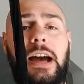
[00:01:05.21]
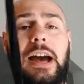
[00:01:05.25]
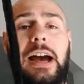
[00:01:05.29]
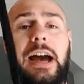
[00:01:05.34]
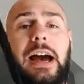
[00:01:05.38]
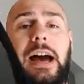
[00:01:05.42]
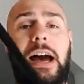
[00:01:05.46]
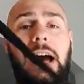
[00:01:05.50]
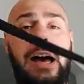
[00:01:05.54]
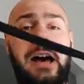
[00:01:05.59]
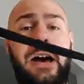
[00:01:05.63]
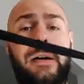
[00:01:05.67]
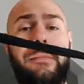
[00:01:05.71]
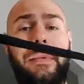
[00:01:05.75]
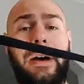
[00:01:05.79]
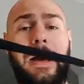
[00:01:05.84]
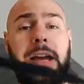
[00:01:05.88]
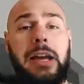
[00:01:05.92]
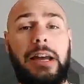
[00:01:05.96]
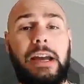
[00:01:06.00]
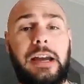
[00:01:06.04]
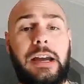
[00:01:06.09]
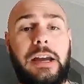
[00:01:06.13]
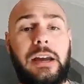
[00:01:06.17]
Um,
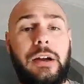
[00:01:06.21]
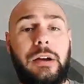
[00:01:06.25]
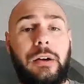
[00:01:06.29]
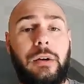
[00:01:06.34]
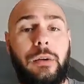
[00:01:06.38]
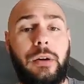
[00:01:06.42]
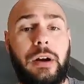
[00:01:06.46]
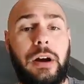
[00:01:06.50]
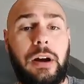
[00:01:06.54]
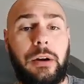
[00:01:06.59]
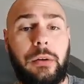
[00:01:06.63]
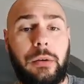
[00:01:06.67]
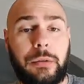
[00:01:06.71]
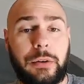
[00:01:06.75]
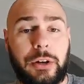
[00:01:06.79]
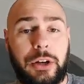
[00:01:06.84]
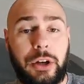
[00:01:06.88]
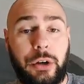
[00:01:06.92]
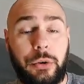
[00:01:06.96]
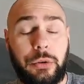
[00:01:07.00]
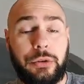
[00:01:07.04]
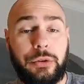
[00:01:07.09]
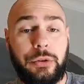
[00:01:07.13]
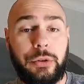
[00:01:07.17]
I'm gonna
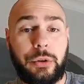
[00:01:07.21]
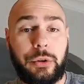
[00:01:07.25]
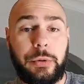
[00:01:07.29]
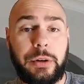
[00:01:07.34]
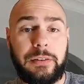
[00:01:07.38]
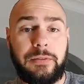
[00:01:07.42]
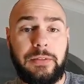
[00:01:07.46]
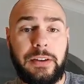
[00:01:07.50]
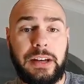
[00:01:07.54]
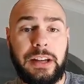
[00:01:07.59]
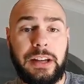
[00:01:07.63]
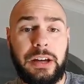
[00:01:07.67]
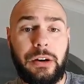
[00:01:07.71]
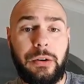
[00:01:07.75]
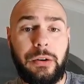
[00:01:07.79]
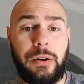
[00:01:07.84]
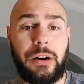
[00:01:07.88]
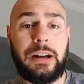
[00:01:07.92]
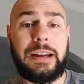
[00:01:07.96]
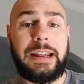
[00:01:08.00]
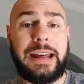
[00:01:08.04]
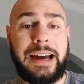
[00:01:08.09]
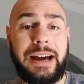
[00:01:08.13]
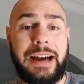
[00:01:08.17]
go through a quick video
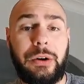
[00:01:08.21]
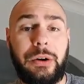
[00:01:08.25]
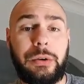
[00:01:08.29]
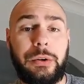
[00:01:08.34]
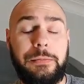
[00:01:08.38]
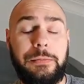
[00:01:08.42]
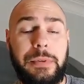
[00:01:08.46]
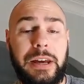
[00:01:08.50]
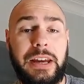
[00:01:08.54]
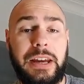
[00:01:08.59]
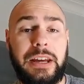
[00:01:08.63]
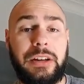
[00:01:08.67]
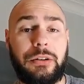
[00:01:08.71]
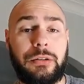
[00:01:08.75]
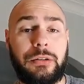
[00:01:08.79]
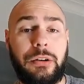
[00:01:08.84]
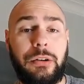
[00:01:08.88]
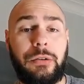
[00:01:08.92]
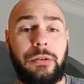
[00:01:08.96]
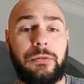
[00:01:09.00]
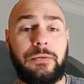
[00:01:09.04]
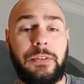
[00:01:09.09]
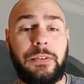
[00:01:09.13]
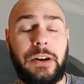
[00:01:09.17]
on how to make your
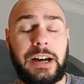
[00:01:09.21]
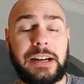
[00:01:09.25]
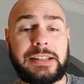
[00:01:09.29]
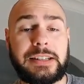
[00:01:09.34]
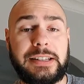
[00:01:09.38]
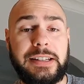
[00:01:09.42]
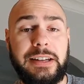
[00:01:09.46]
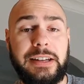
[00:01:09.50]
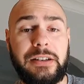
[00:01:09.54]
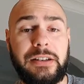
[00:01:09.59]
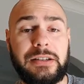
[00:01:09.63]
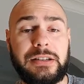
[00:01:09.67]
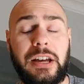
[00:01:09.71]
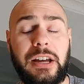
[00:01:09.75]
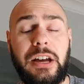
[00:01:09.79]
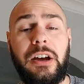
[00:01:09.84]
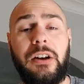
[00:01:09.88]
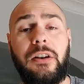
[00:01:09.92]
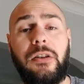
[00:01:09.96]
own foxtails.